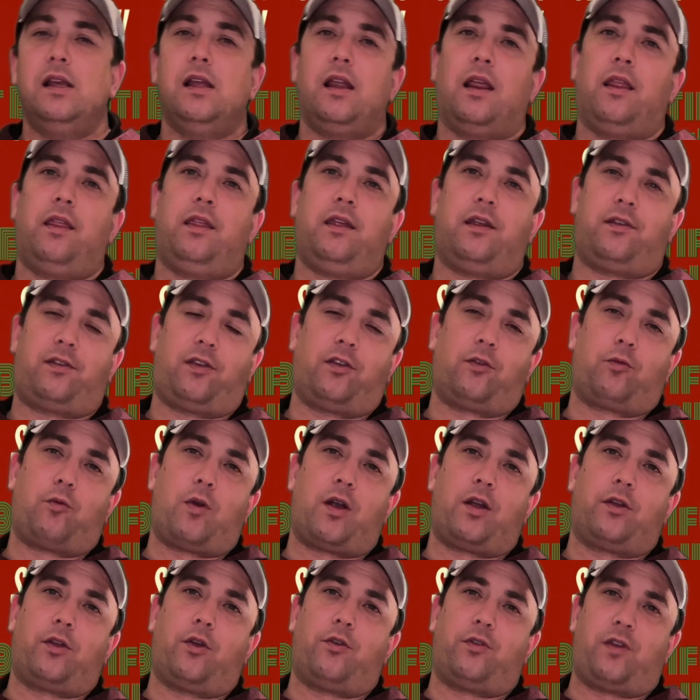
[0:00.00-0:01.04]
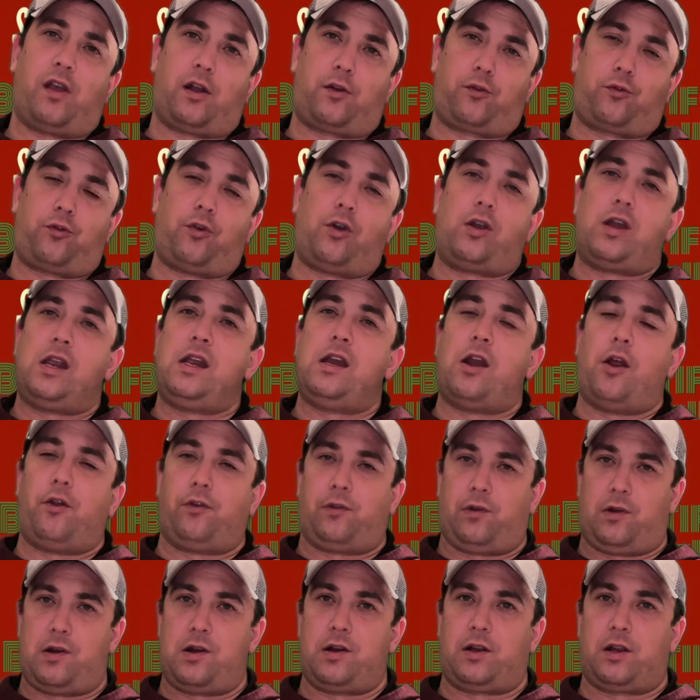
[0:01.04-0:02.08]
this is where those extra Tito's are
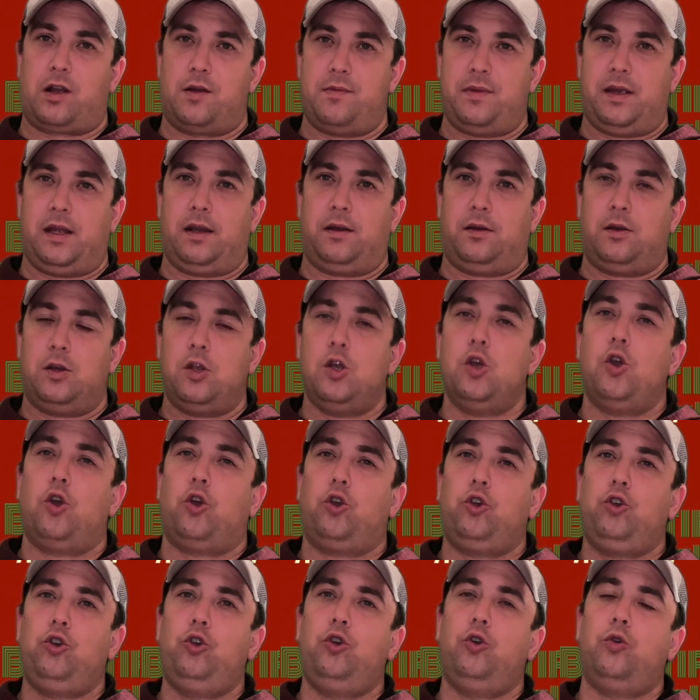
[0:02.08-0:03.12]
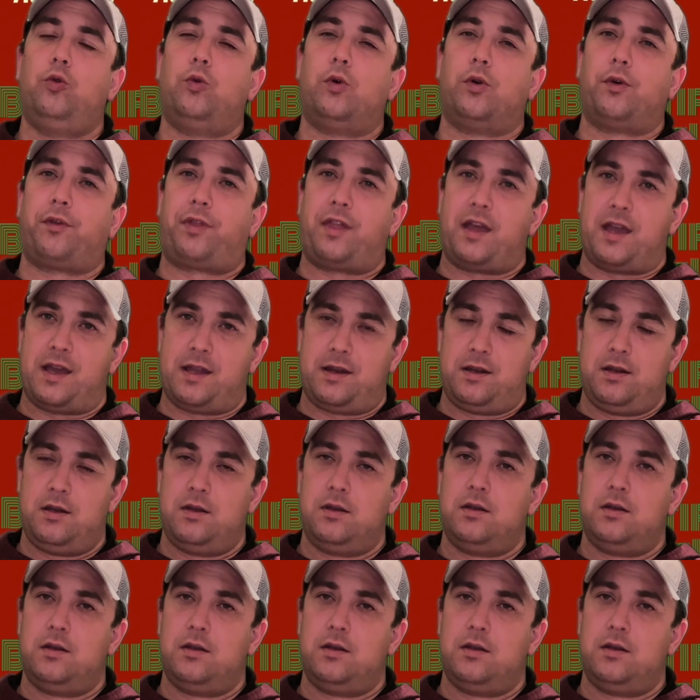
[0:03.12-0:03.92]
going to come in. You will then